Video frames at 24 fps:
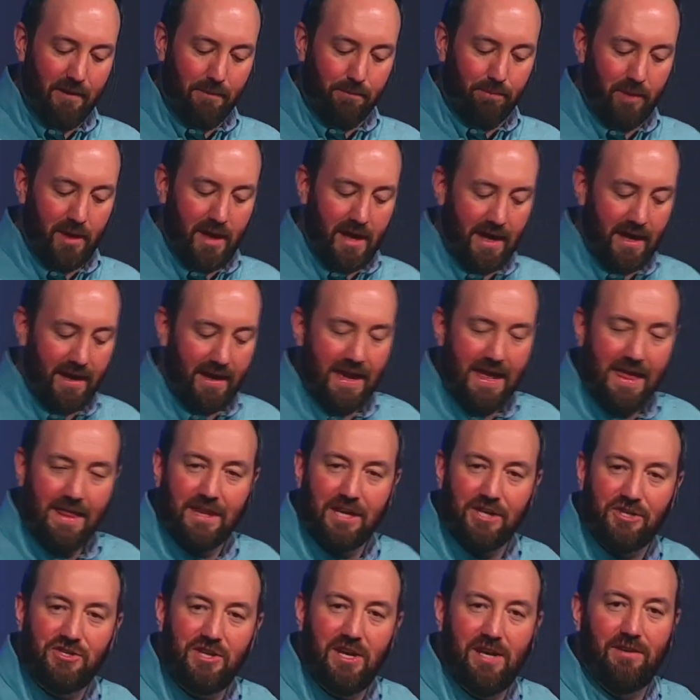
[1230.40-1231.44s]
of the bread
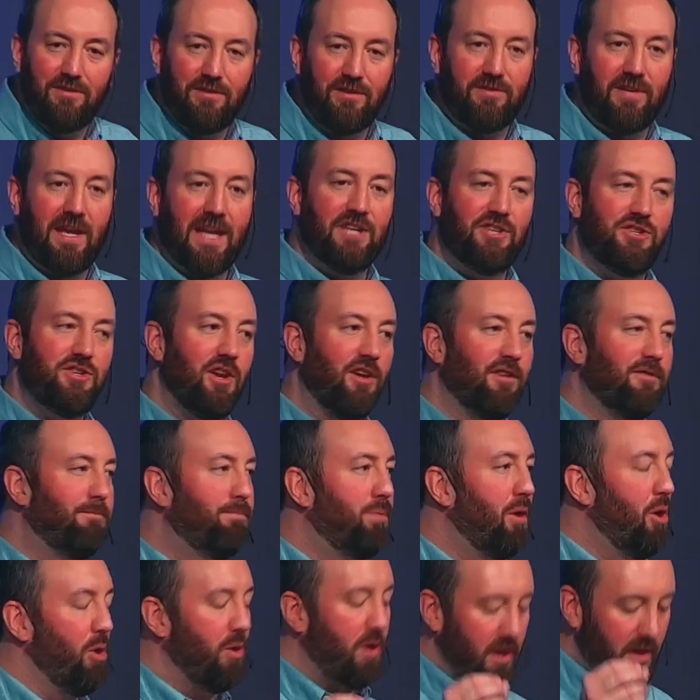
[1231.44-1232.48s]
that Jesus had
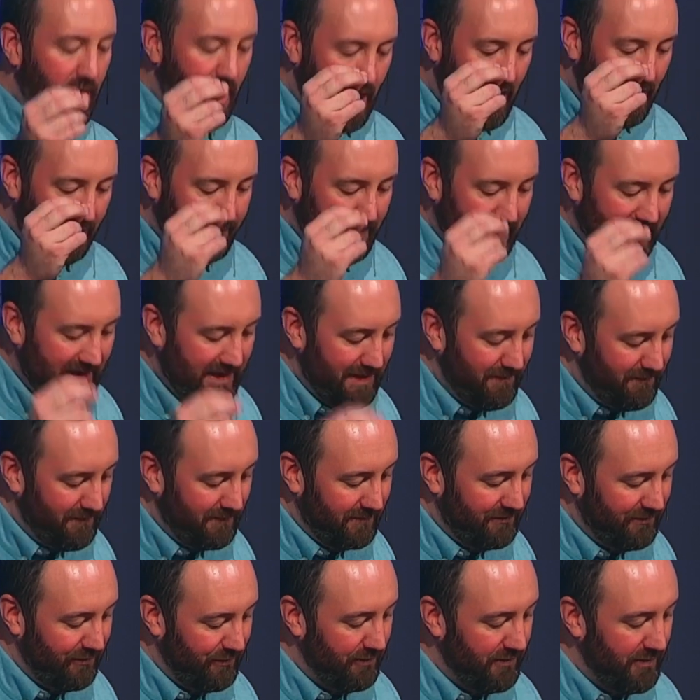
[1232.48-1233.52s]
just broken off and
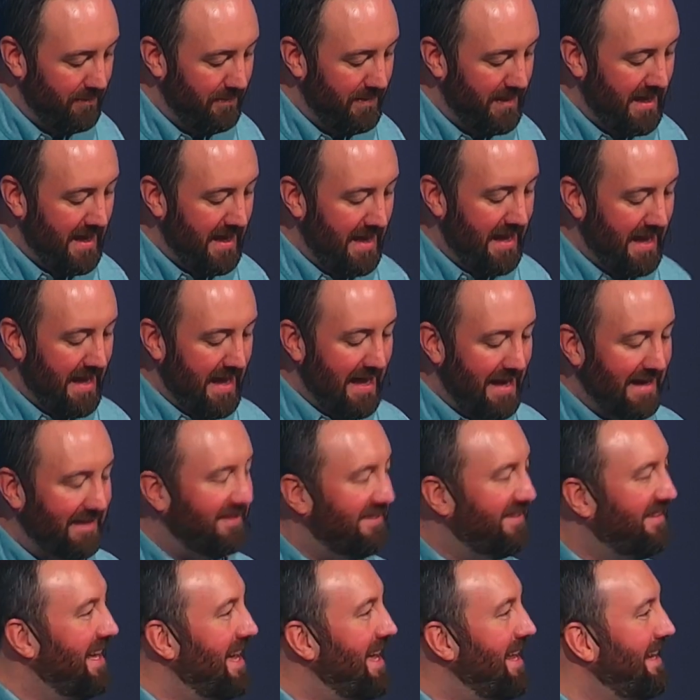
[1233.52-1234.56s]
given to them. And
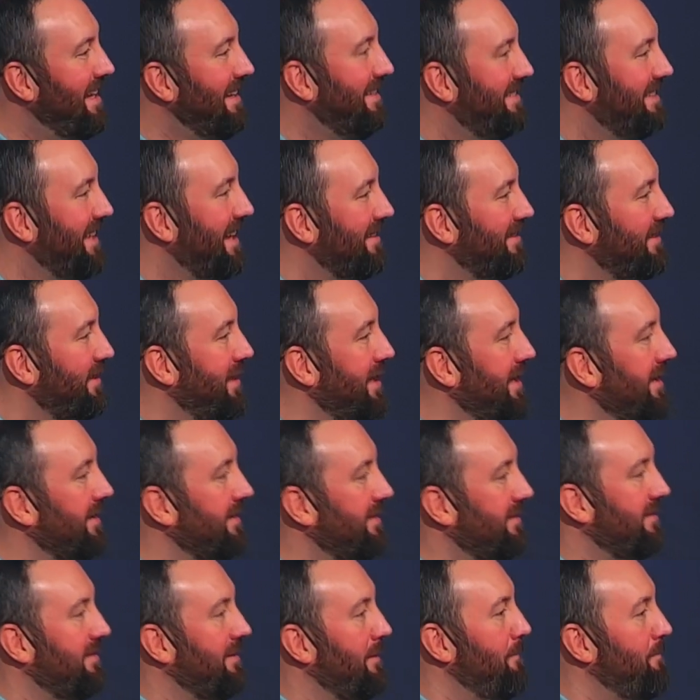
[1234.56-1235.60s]
instead he says
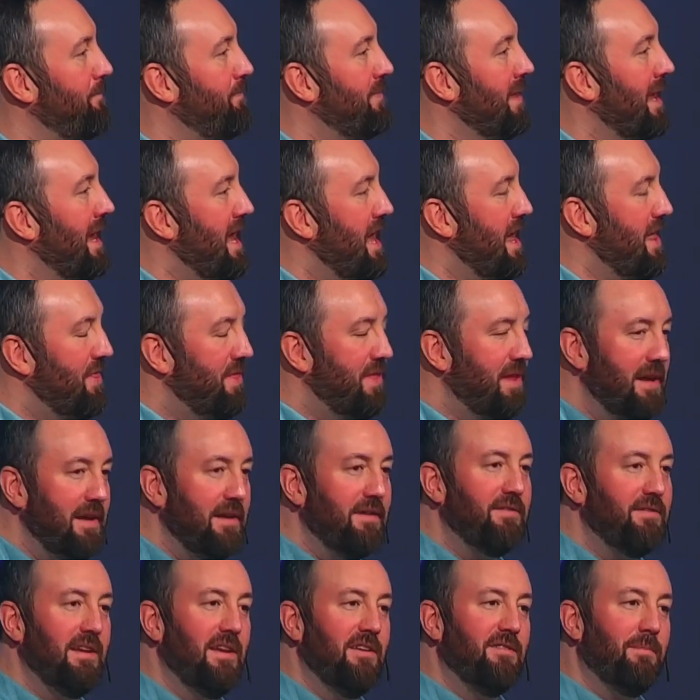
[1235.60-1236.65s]
this,
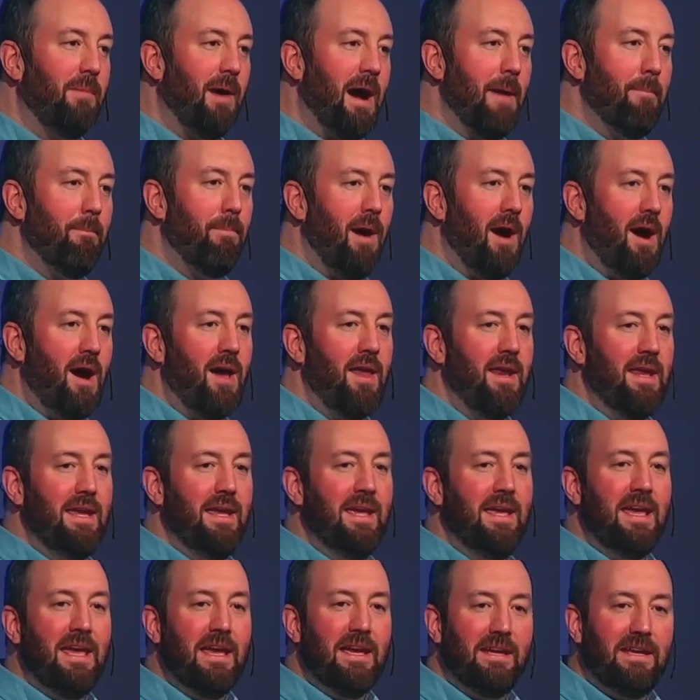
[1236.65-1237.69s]
"This is my
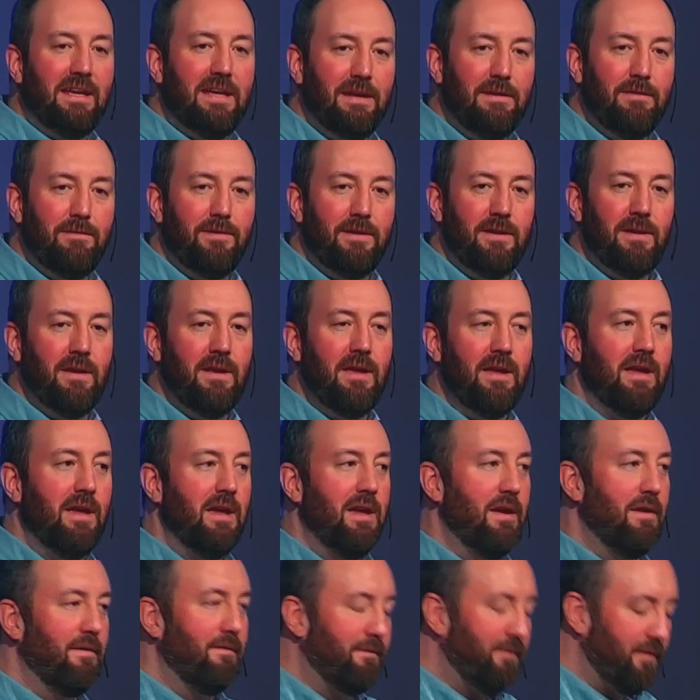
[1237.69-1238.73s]
body given
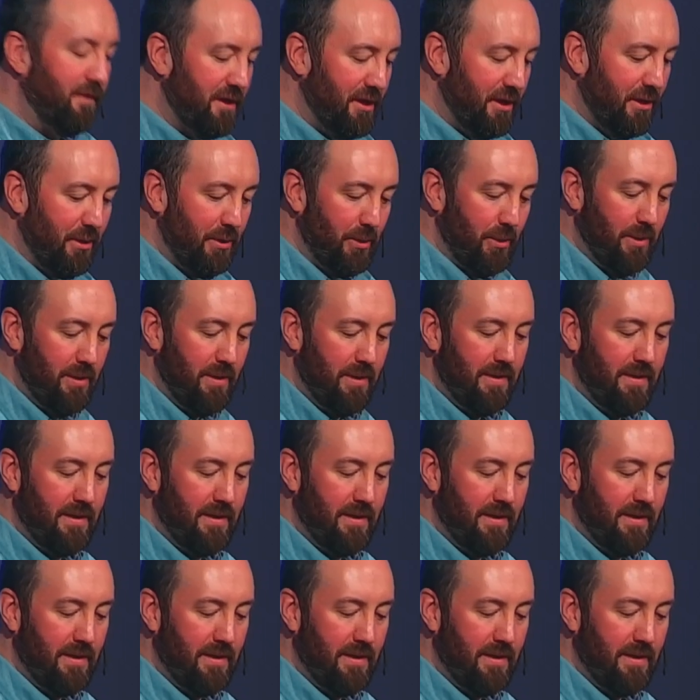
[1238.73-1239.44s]
for you."